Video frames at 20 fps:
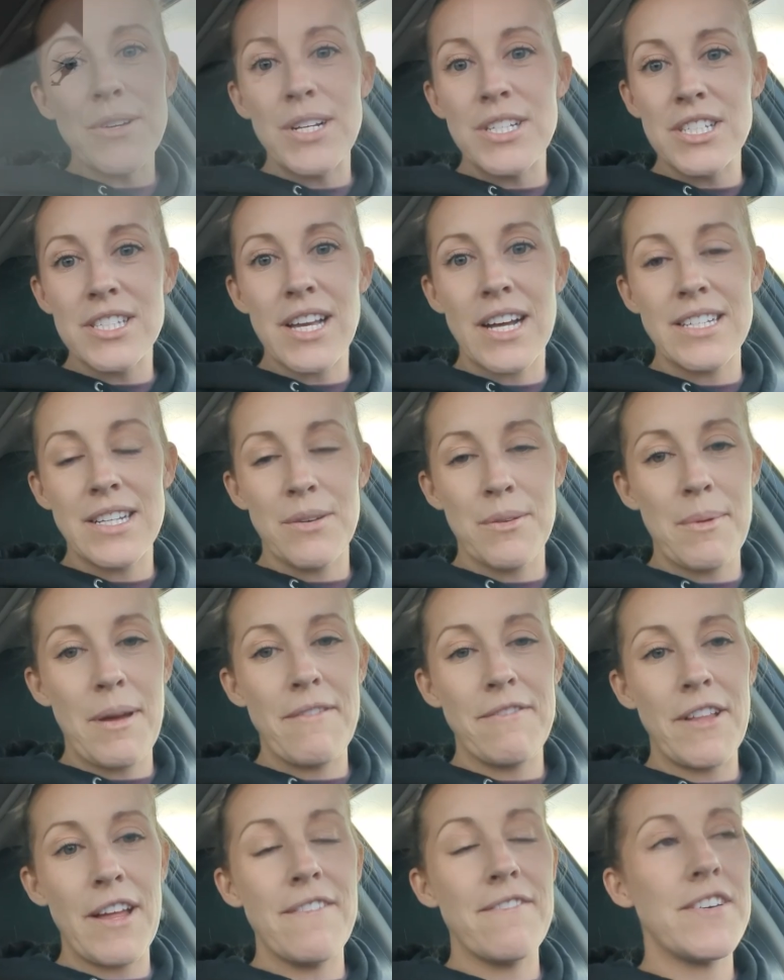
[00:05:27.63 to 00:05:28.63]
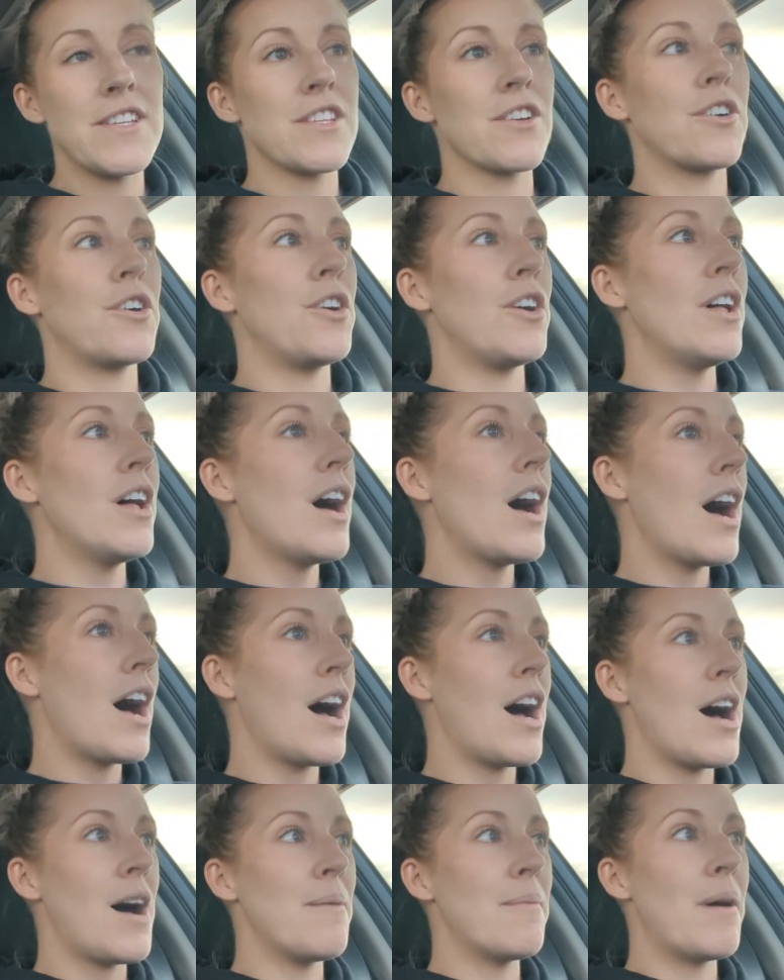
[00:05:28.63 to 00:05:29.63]
I just got done with my flight physical.
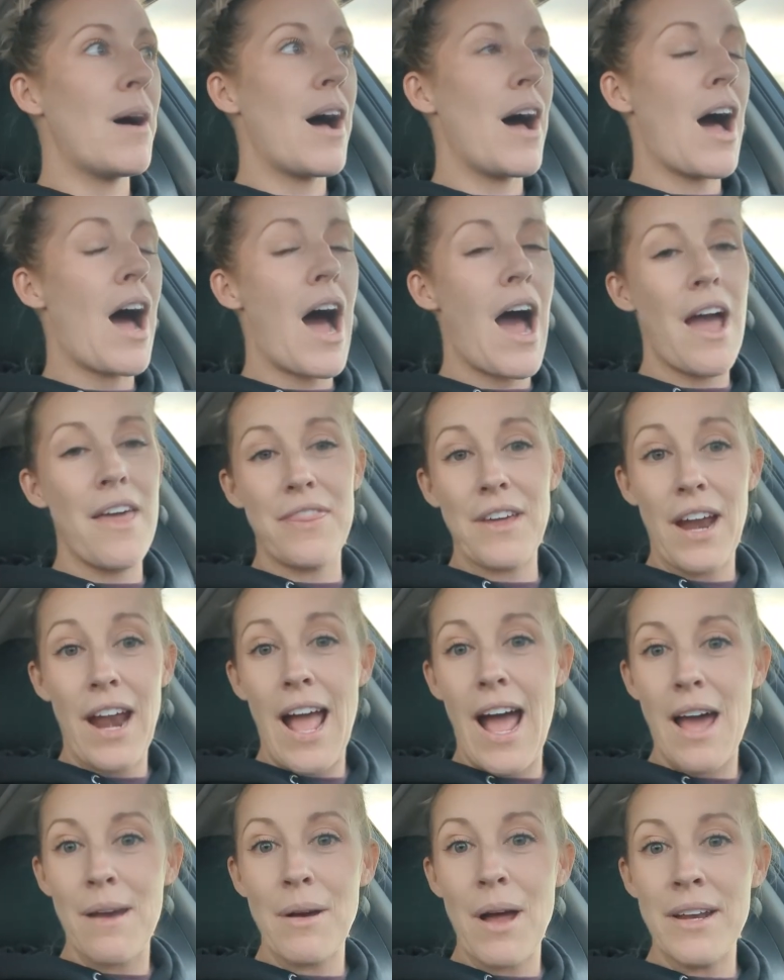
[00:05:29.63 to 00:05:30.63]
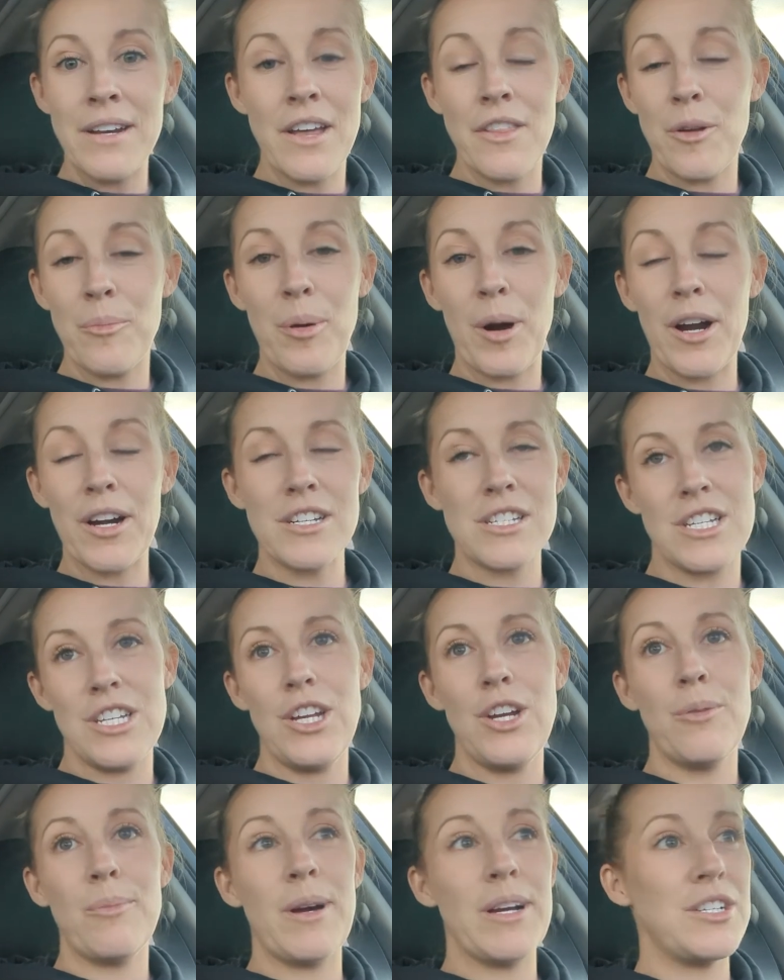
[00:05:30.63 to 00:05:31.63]
I thought I had another part to
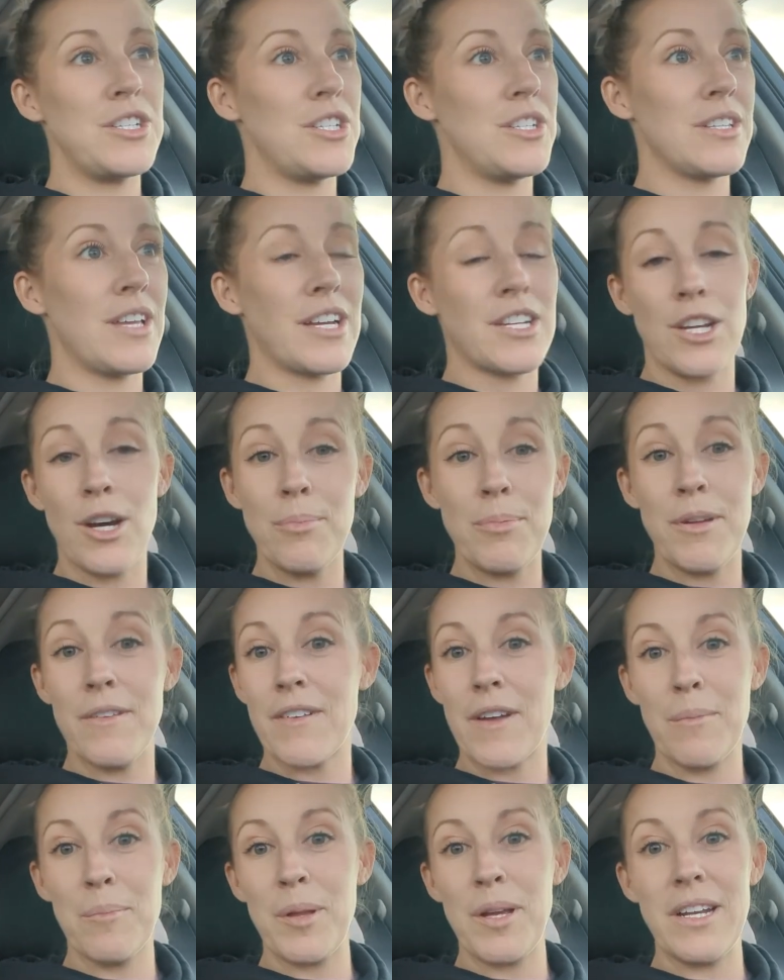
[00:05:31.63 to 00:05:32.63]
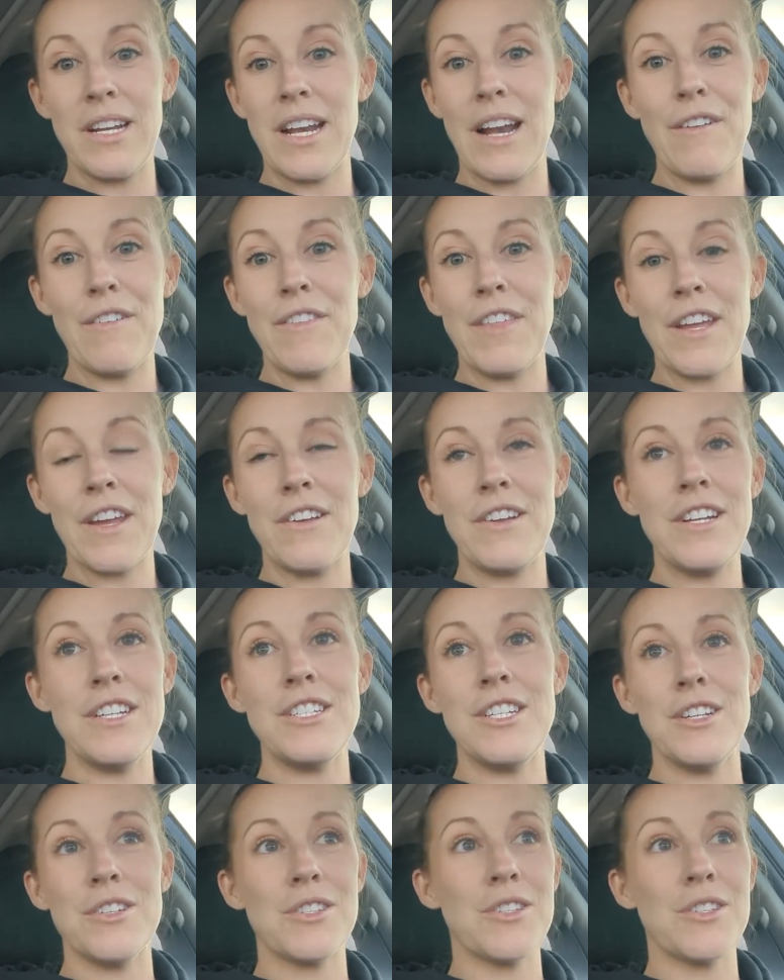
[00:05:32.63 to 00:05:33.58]
do, but she's like, nope, you've completed everything you need to.